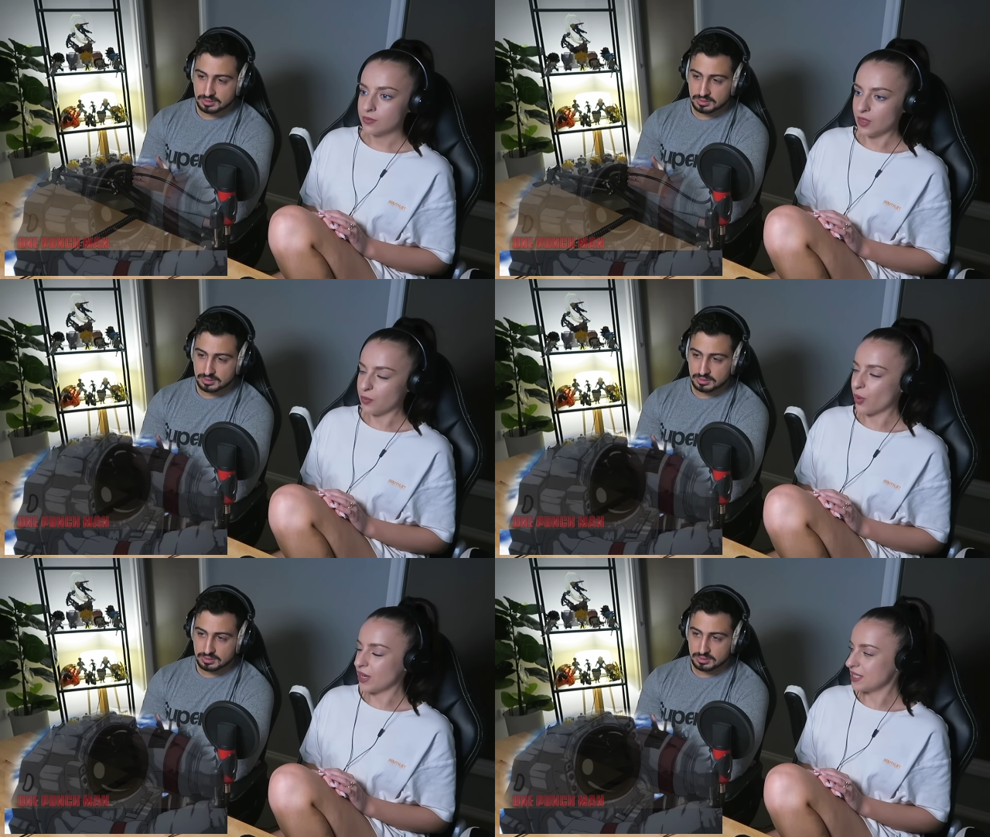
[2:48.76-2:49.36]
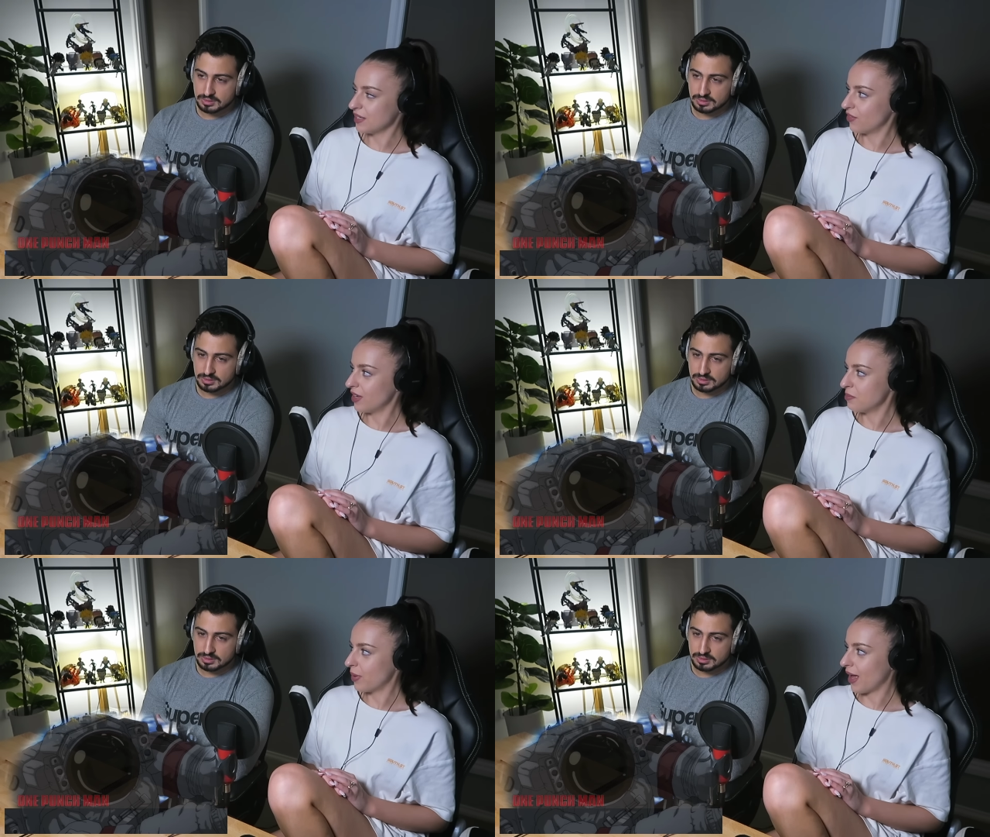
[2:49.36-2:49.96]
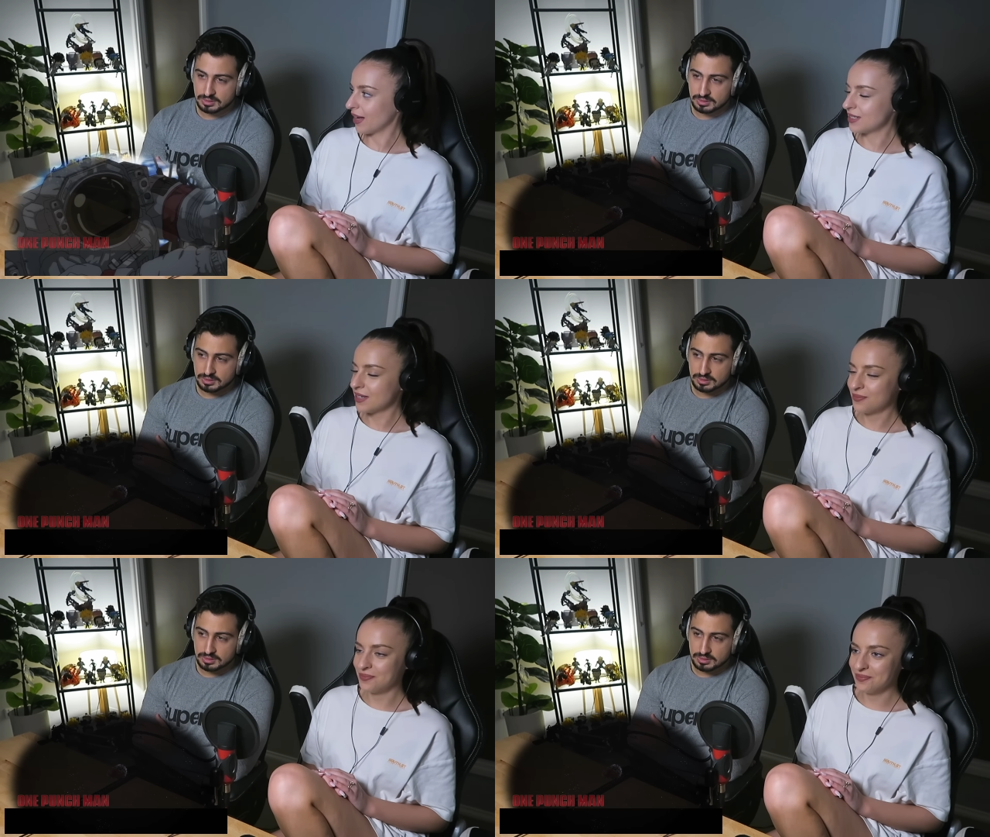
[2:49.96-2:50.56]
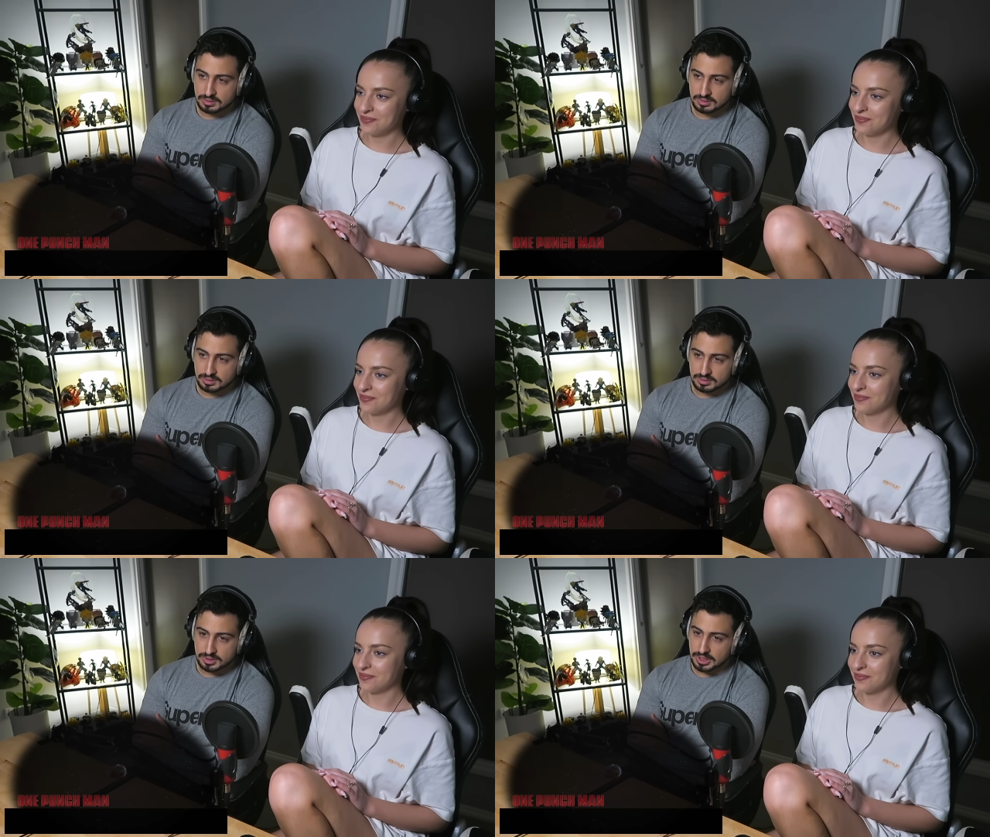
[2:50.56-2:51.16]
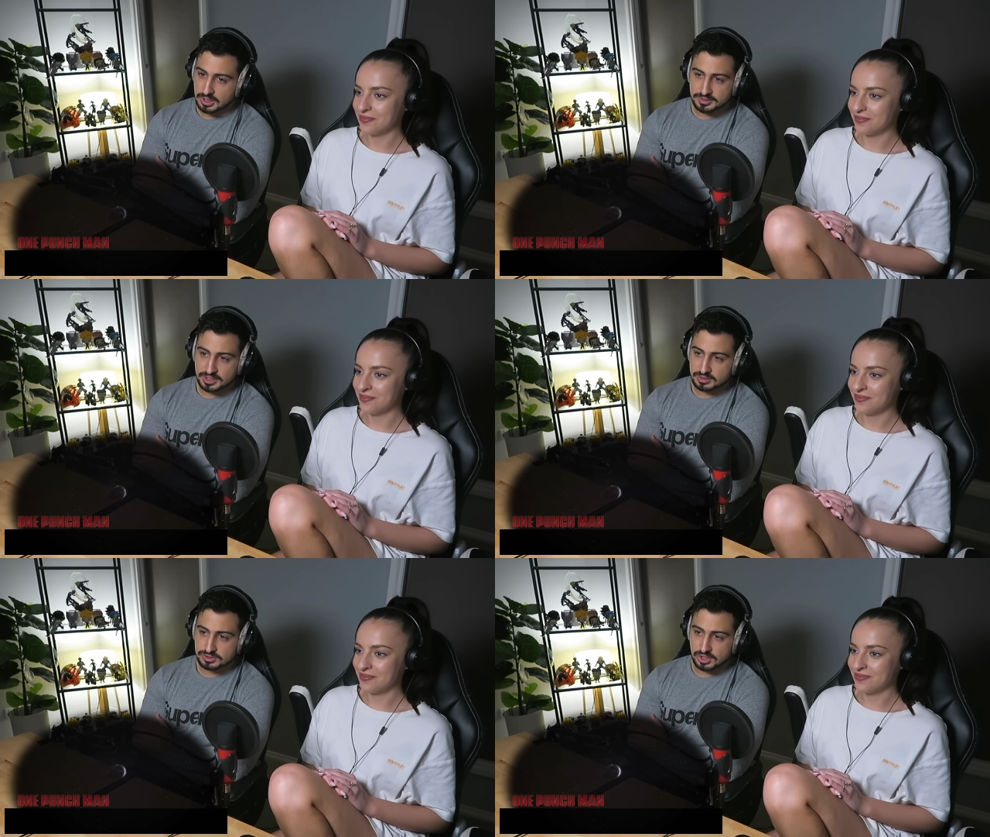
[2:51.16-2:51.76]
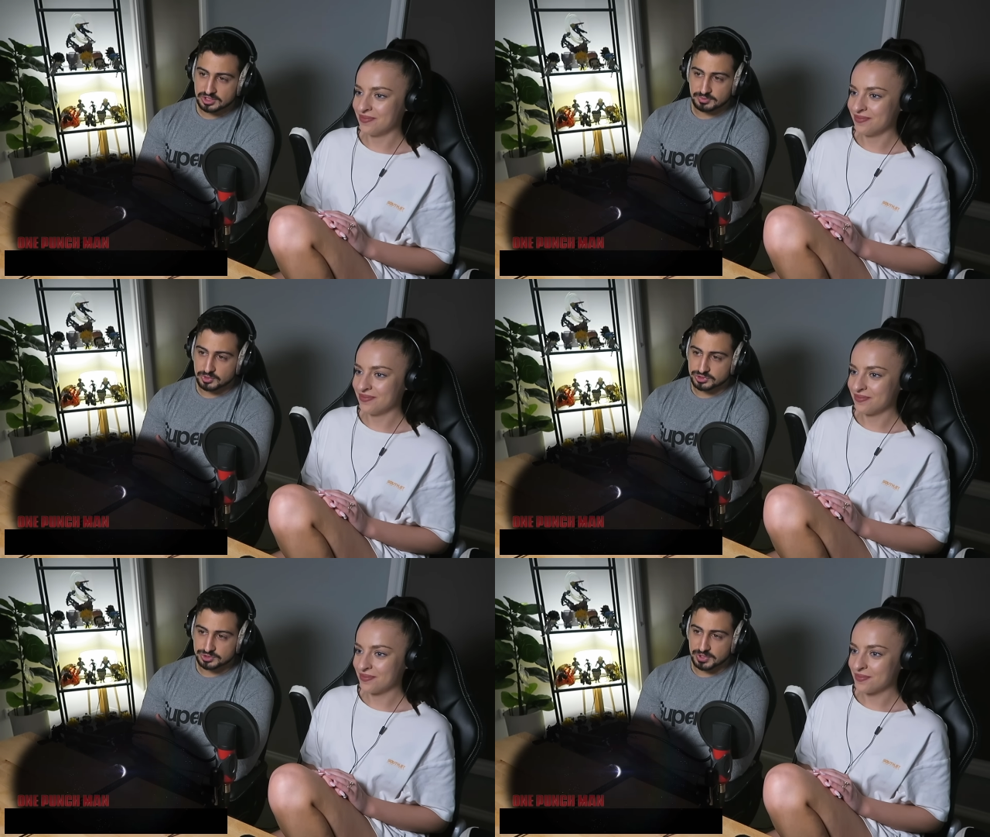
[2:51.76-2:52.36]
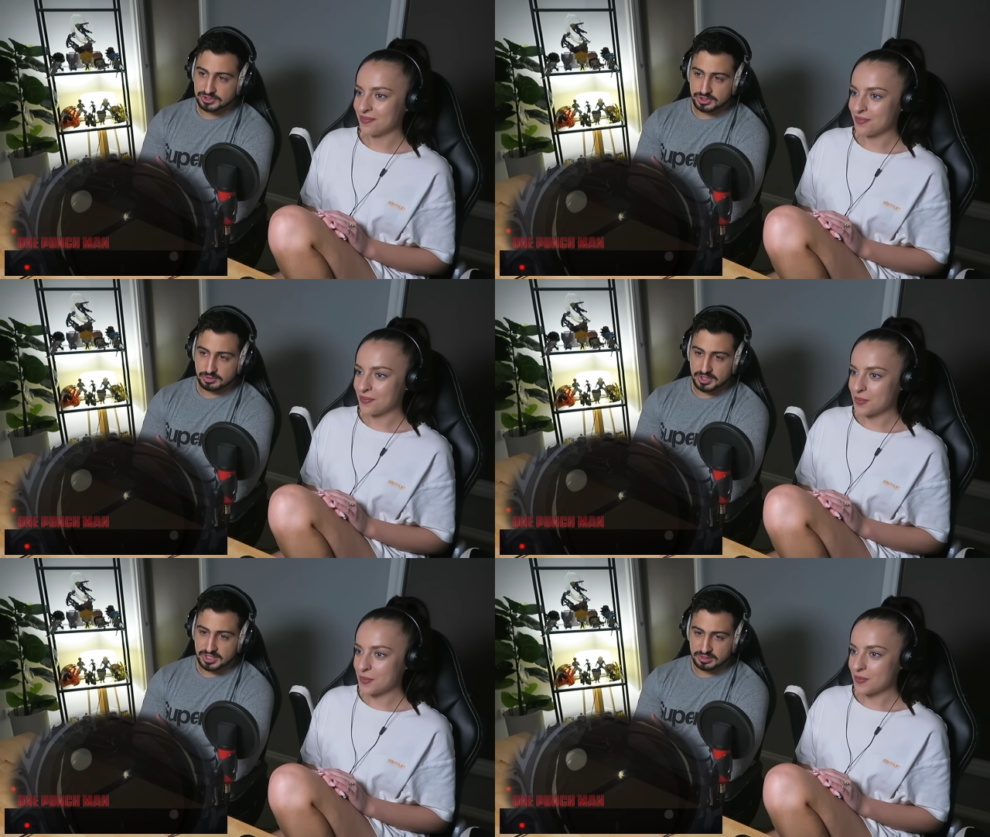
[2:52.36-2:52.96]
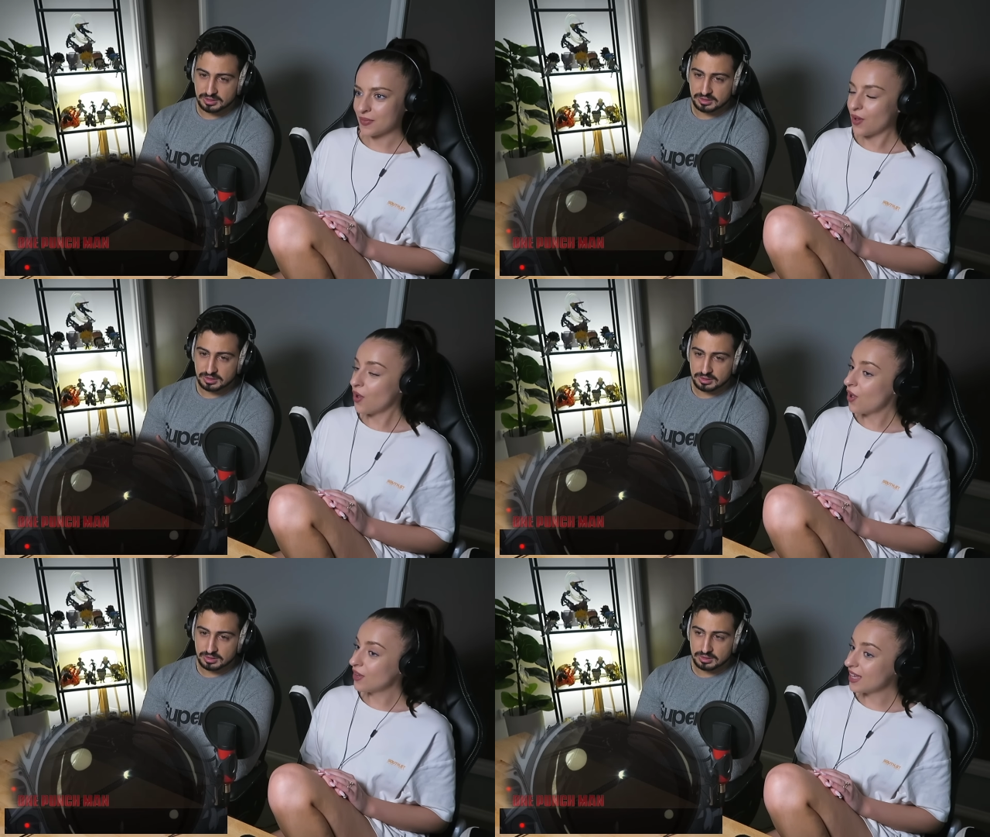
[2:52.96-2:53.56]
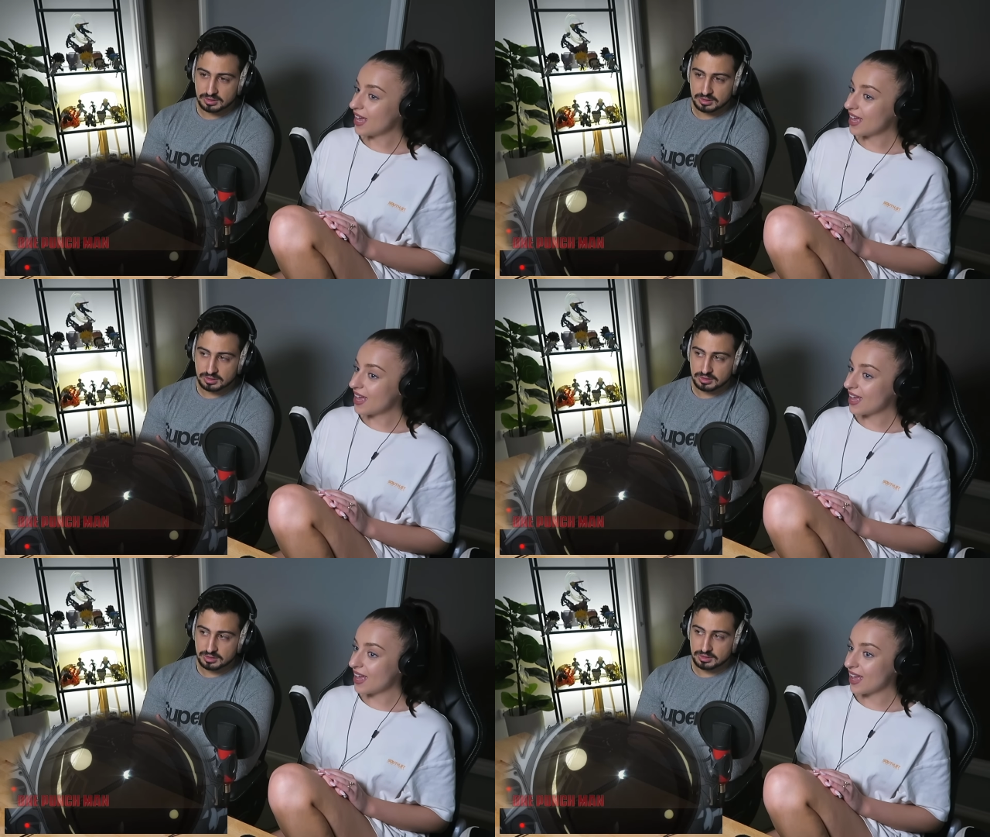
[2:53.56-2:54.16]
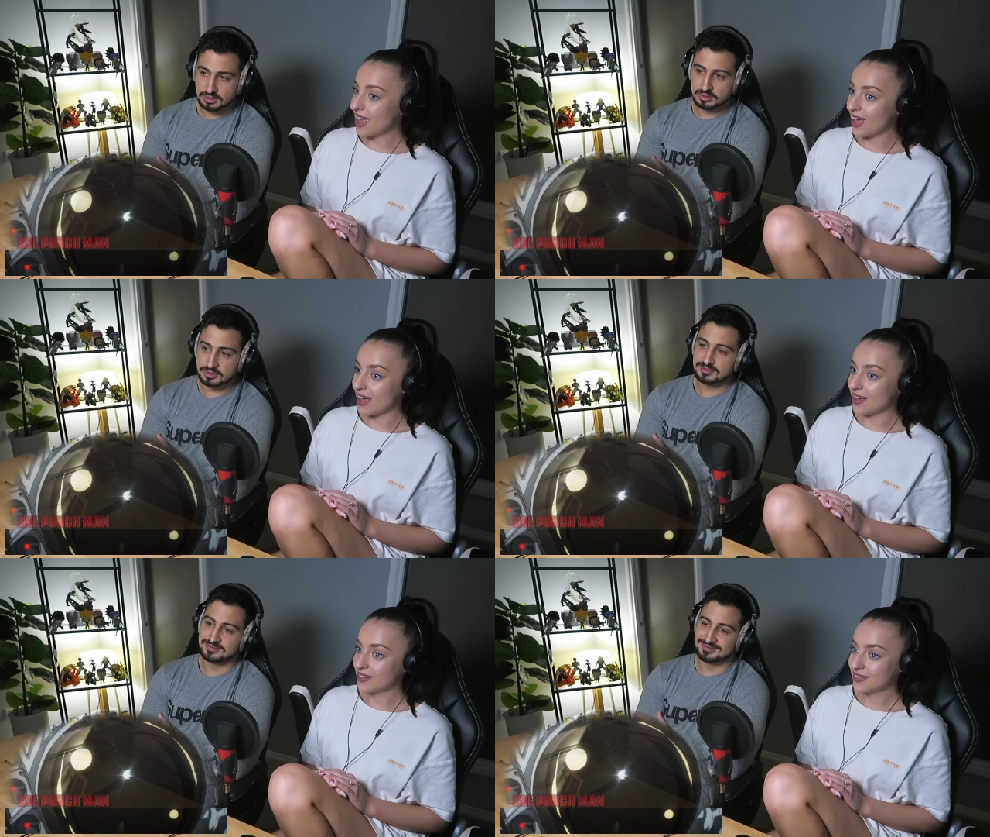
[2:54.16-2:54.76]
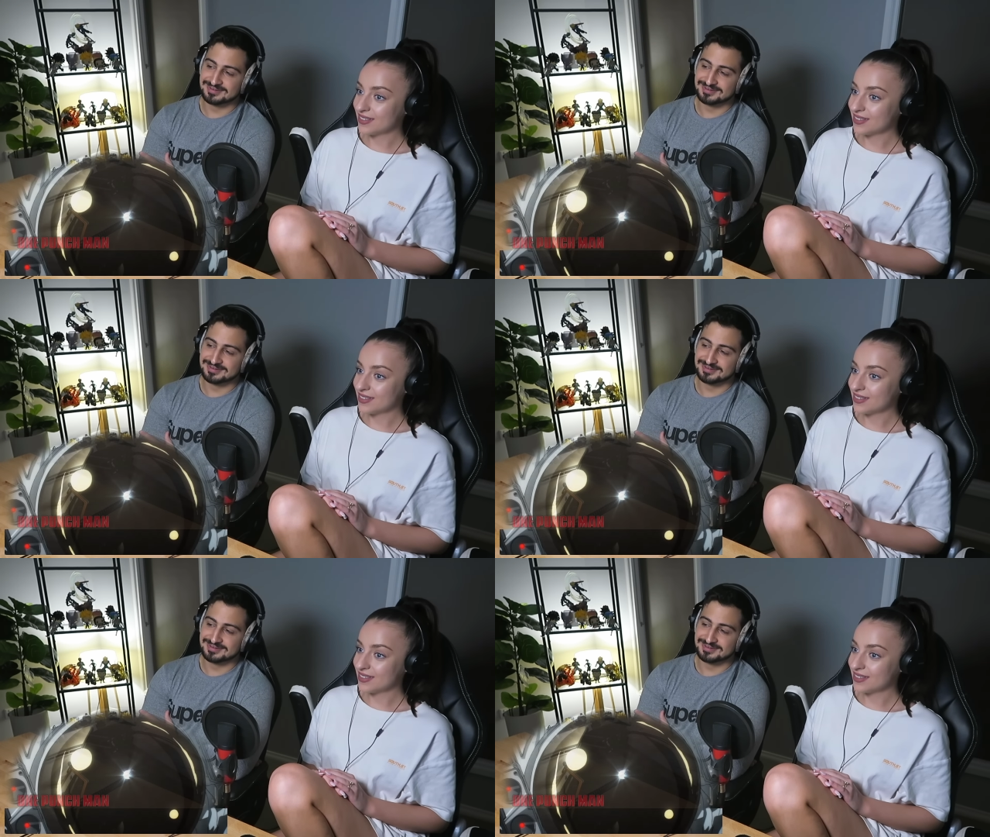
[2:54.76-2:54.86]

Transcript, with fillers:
Speaker 1: They're bracing for impact.
Speaker 2: Yeah, I think Saitama will just punch it away.
Speaker 1: Oh yeah!